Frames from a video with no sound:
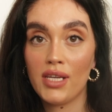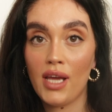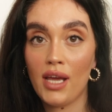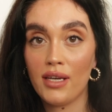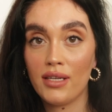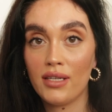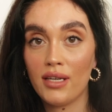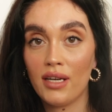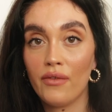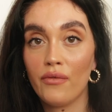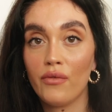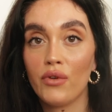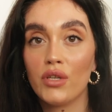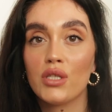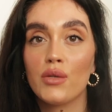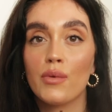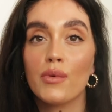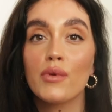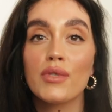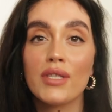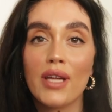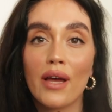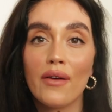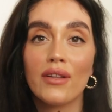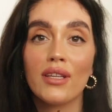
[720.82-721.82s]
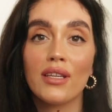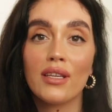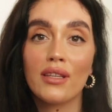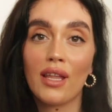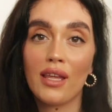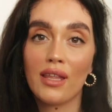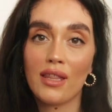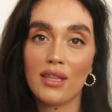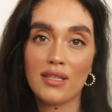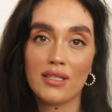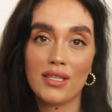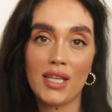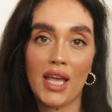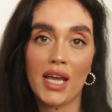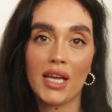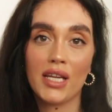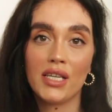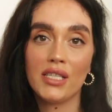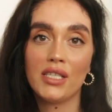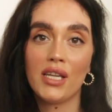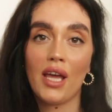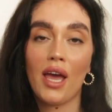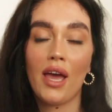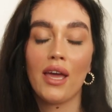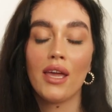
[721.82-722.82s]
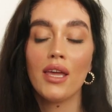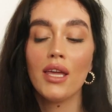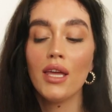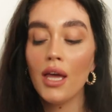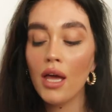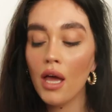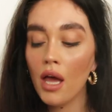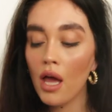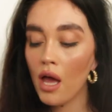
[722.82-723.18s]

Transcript: day delivery, so it was definitely like the second day.